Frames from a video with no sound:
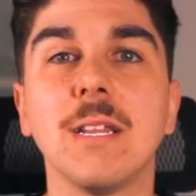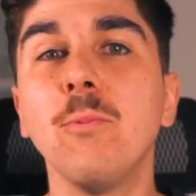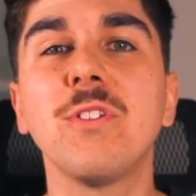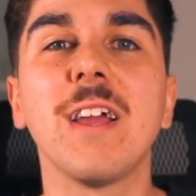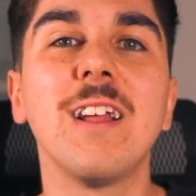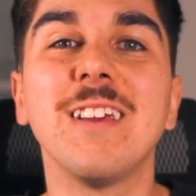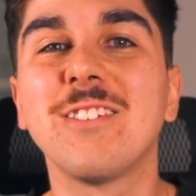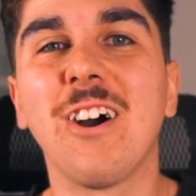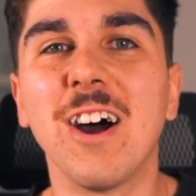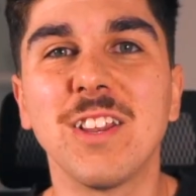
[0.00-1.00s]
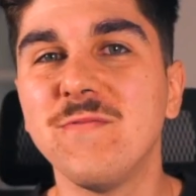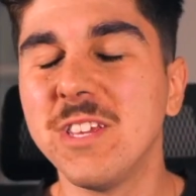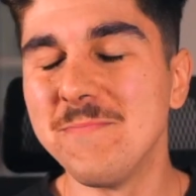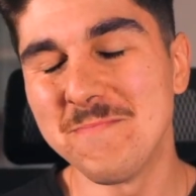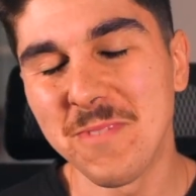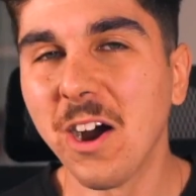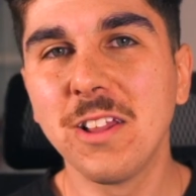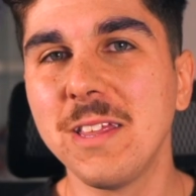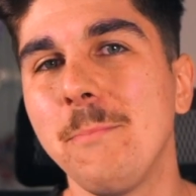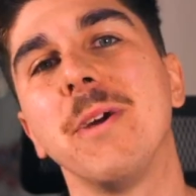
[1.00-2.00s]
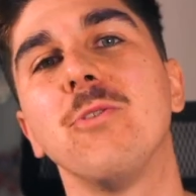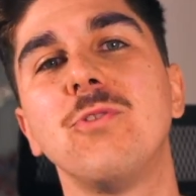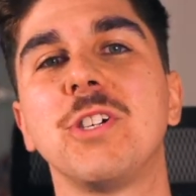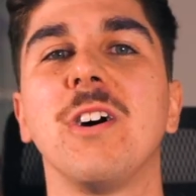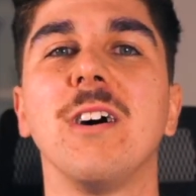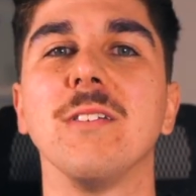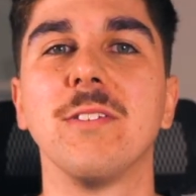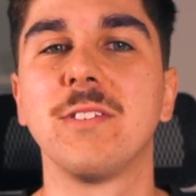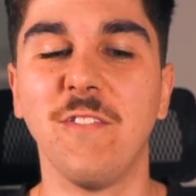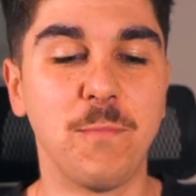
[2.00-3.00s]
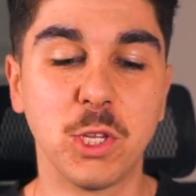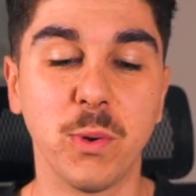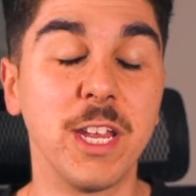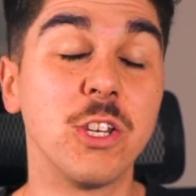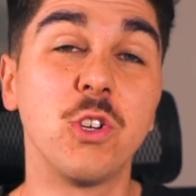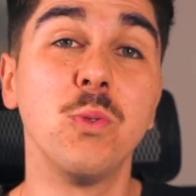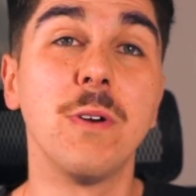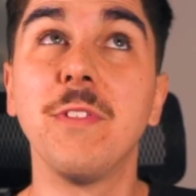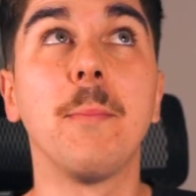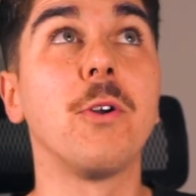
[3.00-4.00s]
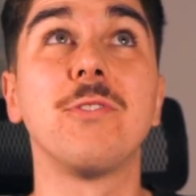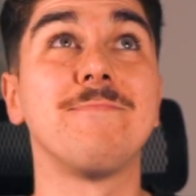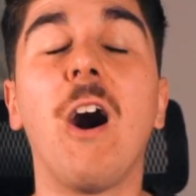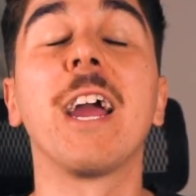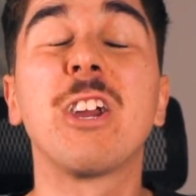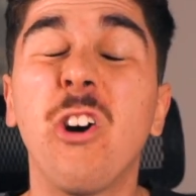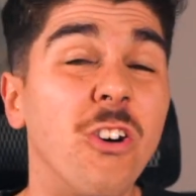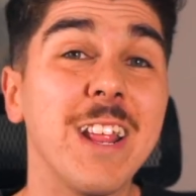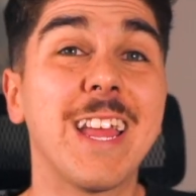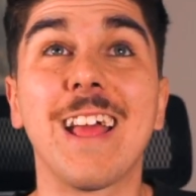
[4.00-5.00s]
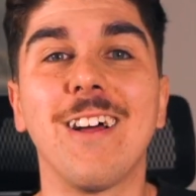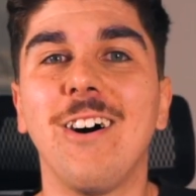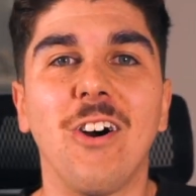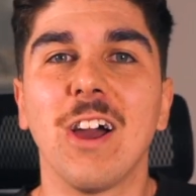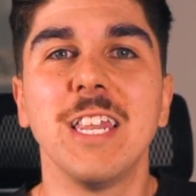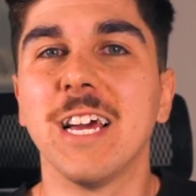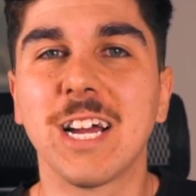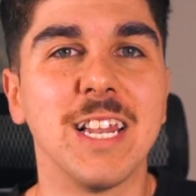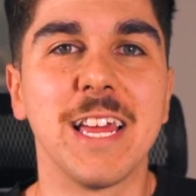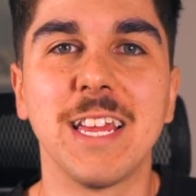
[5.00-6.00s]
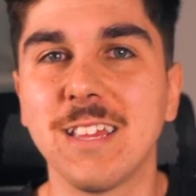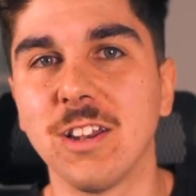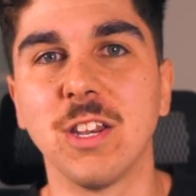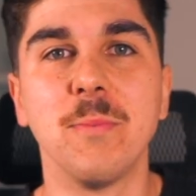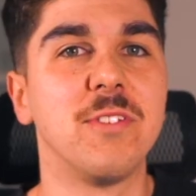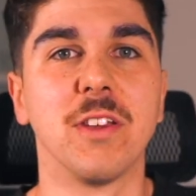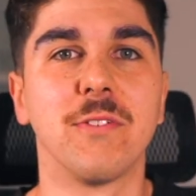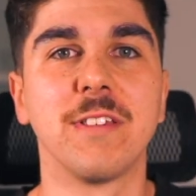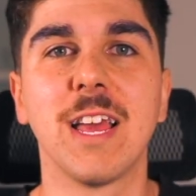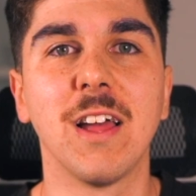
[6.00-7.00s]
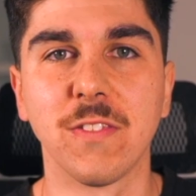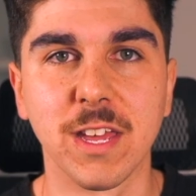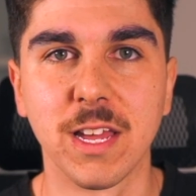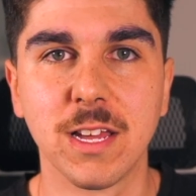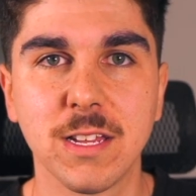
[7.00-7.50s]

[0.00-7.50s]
Double Zeta is kind of the ugly middle child stuck between two of the most iconic and highly acclaimed Gundam series out there.